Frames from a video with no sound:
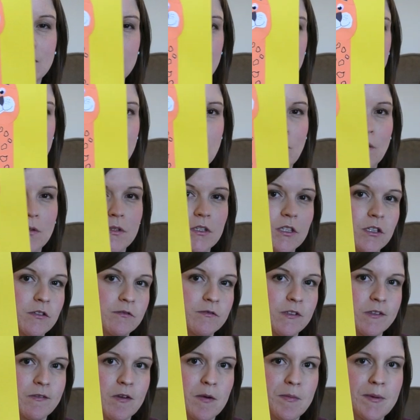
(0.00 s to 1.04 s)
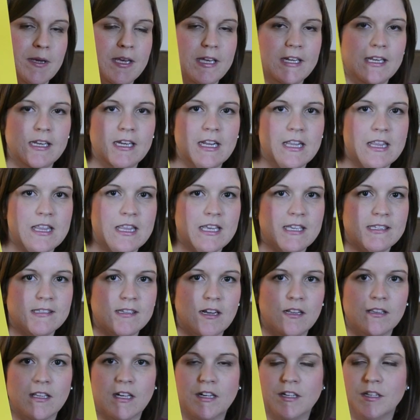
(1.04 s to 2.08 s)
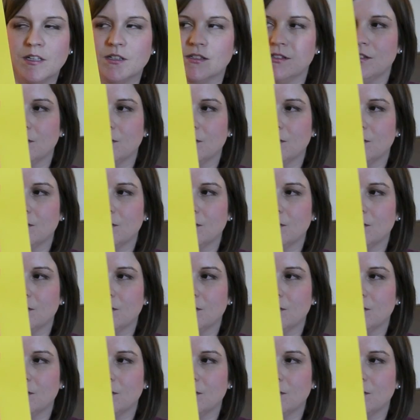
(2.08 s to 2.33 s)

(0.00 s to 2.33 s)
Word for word: a little bit older, if we repeat any of these, I'll let her